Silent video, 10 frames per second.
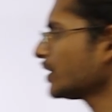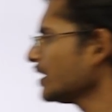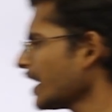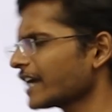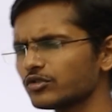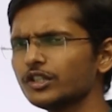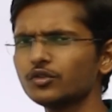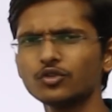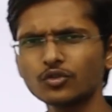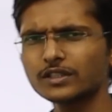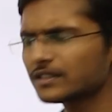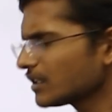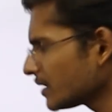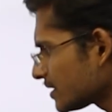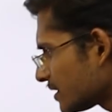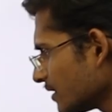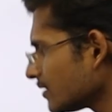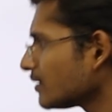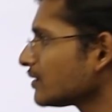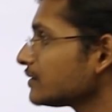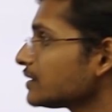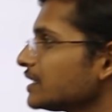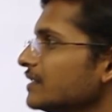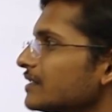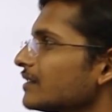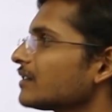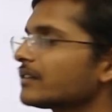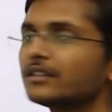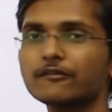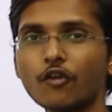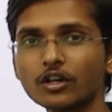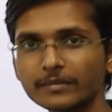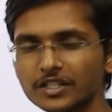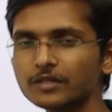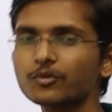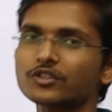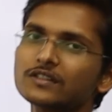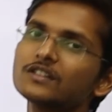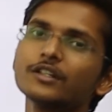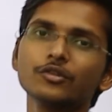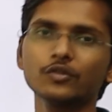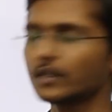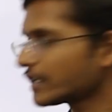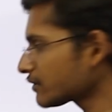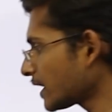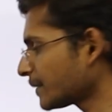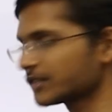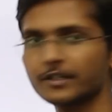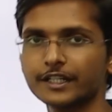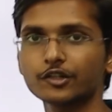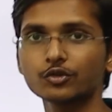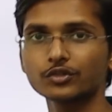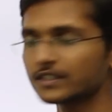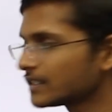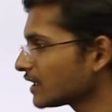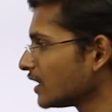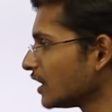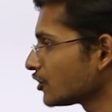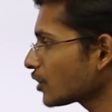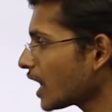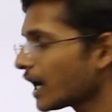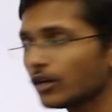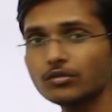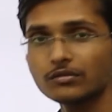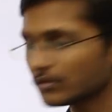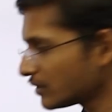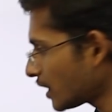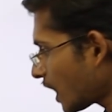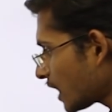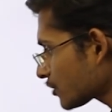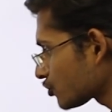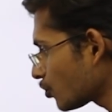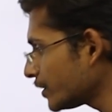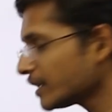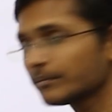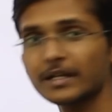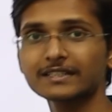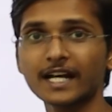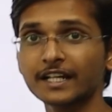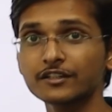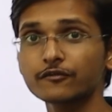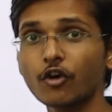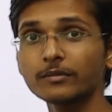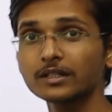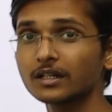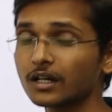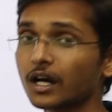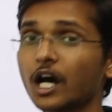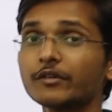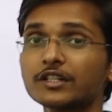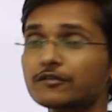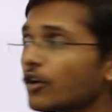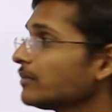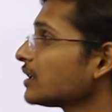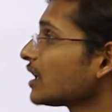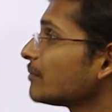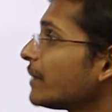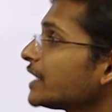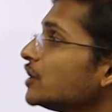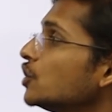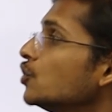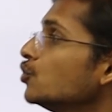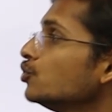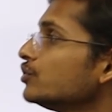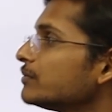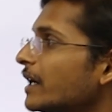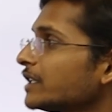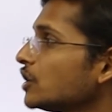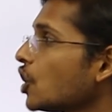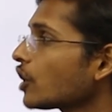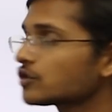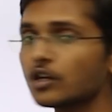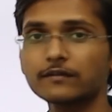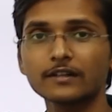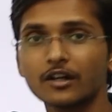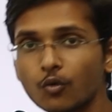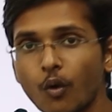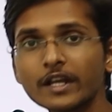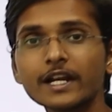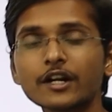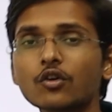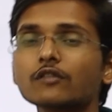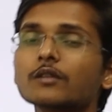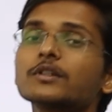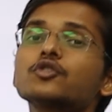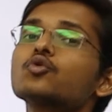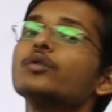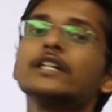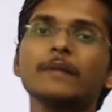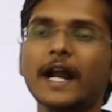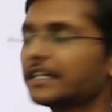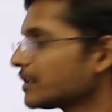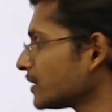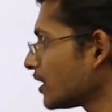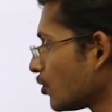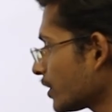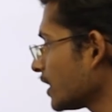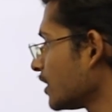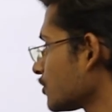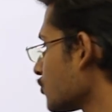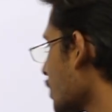okay, actually you know this thing, but still, since the formation process is new to you, that's why I'm explaining to you this thing. So how our sodium plus ion is formed? How it is formed? By the loss of 1 electron from the sodium atom. Okay, so